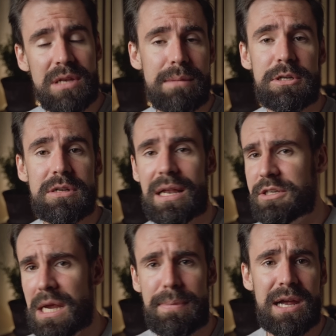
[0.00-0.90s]
images as
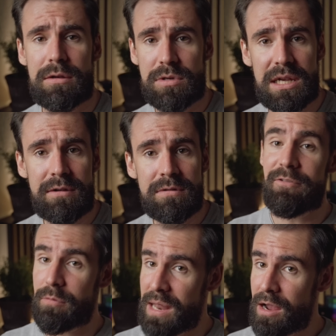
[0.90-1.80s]
JPEGs or TIFFs.
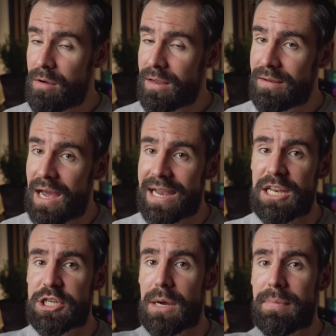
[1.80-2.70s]
From there, I
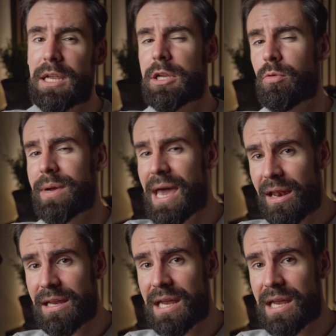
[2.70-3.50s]
can jump into Reality